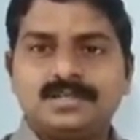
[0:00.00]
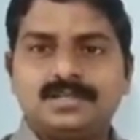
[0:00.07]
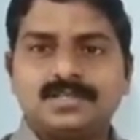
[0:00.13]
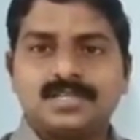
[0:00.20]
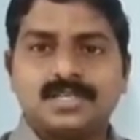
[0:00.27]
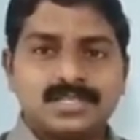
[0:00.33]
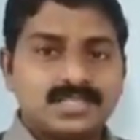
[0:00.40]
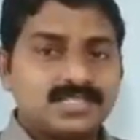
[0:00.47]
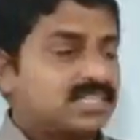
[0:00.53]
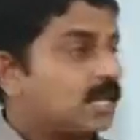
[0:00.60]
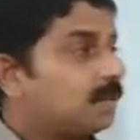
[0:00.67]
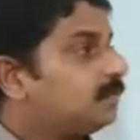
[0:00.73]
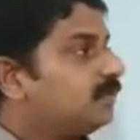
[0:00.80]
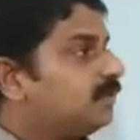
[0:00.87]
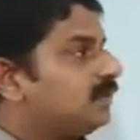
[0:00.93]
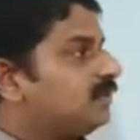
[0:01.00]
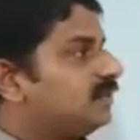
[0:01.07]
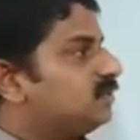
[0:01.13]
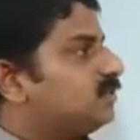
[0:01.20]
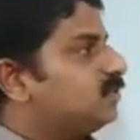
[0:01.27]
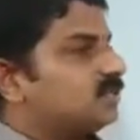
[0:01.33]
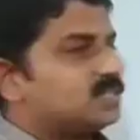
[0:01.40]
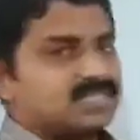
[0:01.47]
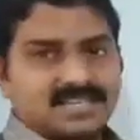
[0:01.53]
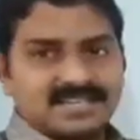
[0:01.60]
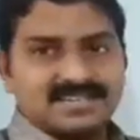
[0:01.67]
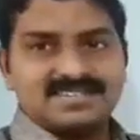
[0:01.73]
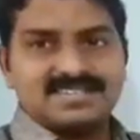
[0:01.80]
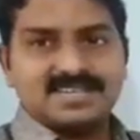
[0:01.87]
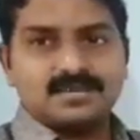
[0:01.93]
Such a chapter is your
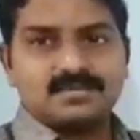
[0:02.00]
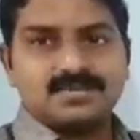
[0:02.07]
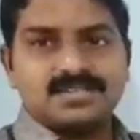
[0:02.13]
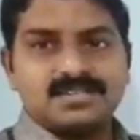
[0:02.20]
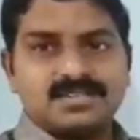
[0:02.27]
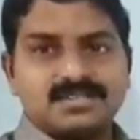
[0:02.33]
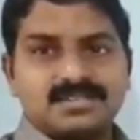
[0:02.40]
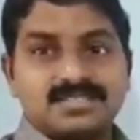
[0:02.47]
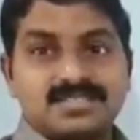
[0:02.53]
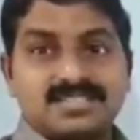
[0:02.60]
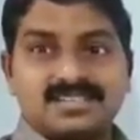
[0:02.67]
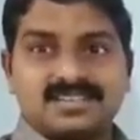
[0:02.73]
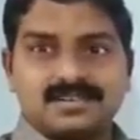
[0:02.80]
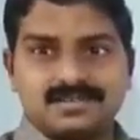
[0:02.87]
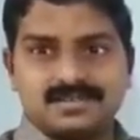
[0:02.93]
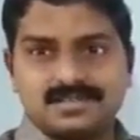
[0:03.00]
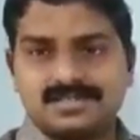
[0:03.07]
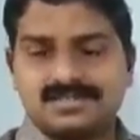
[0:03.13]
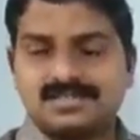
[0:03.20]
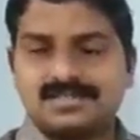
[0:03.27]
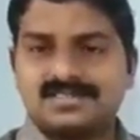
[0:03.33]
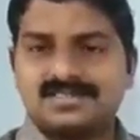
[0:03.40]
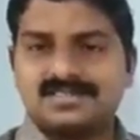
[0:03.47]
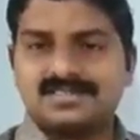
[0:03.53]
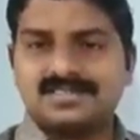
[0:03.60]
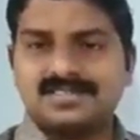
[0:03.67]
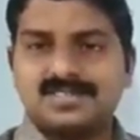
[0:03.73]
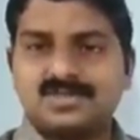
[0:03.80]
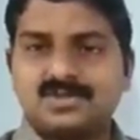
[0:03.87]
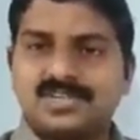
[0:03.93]
second chapter, circles.
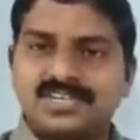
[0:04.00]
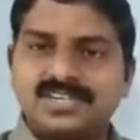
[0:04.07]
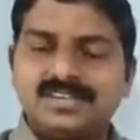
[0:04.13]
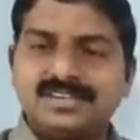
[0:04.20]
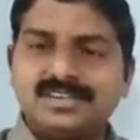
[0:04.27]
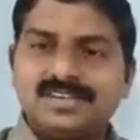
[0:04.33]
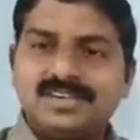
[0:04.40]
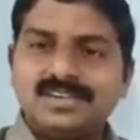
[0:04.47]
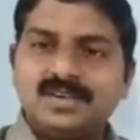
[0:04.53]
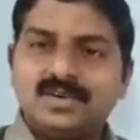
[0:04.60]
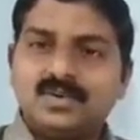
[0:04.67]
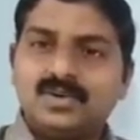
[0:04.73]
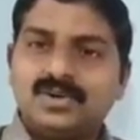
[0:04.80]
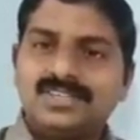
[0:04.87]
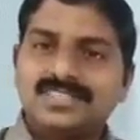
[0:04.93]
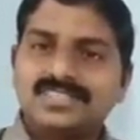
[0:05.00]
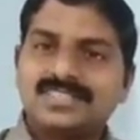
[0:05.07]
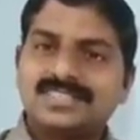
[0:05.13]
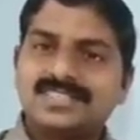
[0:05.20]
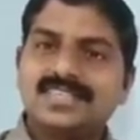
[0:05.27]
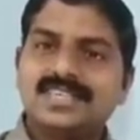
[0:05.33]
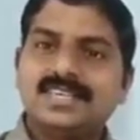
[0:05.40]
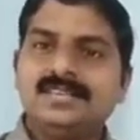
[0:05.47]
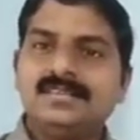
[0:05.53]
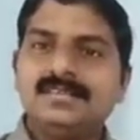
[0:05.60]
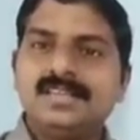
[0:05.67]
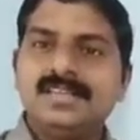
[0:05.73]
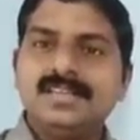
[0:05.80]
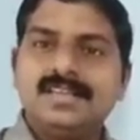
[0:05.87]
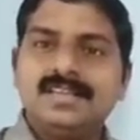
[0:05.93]
Today we are
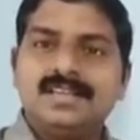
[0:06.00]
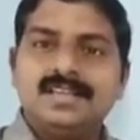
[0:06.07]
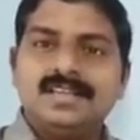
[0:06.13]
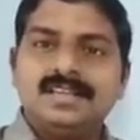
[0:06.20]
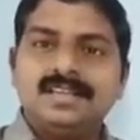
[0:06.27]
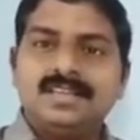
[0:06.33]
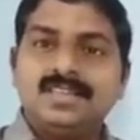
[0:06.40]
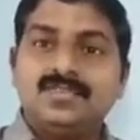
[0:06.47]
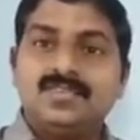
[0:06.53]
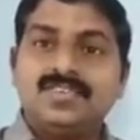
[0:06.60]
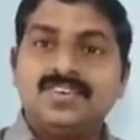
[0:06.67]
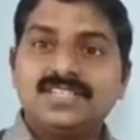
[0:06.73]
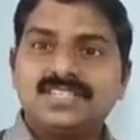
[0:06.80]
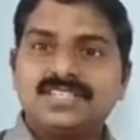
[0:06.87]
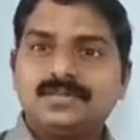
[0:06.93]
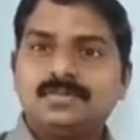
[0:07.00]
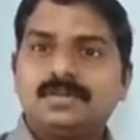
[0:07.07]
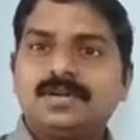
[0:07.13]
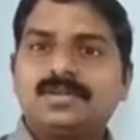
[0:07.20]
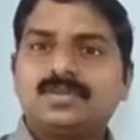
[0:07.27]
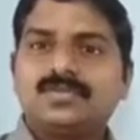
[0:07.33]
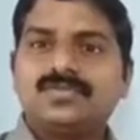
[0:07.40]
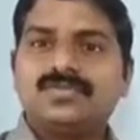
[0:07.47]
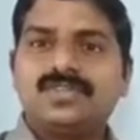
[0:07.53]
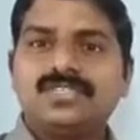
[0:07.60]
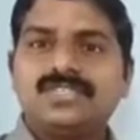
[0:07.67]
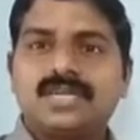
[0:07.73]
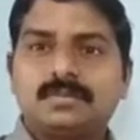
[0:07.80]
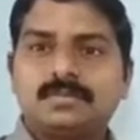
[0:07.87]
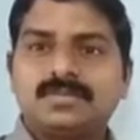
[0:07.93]
discussing the first part of
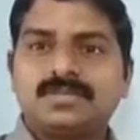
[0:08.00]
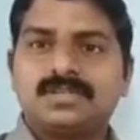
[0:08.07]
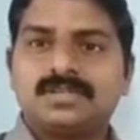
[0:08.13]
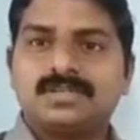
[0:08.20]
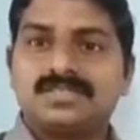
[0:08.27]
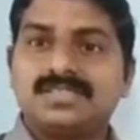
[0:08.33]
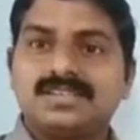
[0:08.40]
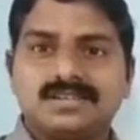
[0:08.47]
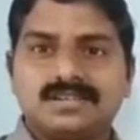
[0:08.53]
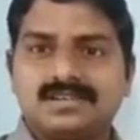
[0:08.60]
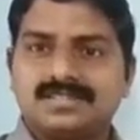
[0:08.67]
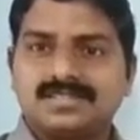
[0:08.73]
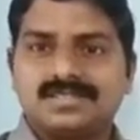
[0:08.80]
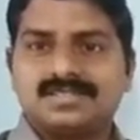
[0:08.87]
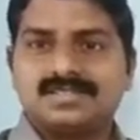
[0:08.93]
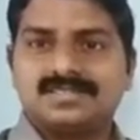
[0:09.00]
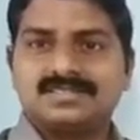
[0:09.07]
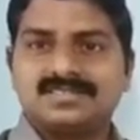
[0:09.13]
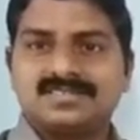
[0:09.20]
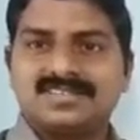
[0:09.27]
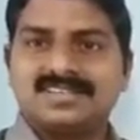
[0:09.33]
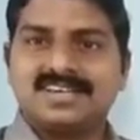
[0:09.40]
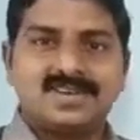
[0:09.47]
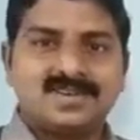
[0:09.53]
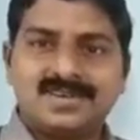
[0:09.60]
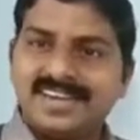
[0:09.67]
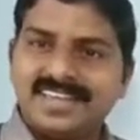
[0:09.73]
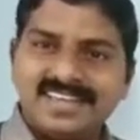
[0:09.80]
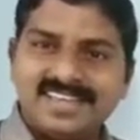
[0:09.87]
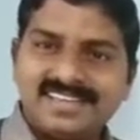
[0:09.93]
the chapter, circles. Are you
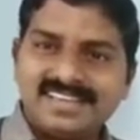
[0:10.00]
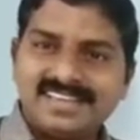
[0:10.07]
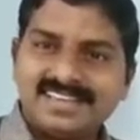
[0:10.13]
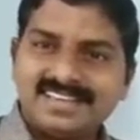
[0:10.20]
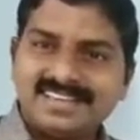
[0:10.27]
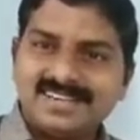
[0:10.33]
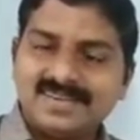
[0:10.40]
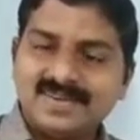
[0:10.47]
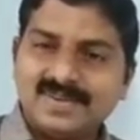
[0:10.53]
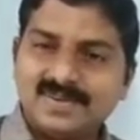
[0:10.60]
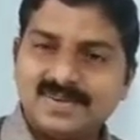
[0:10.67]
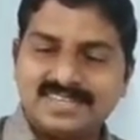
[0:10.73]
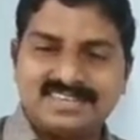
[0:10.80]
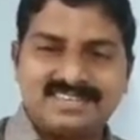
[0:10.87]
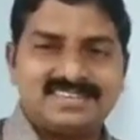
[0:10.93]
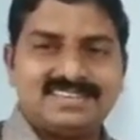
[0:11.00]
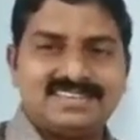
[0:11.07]
ready? Okay.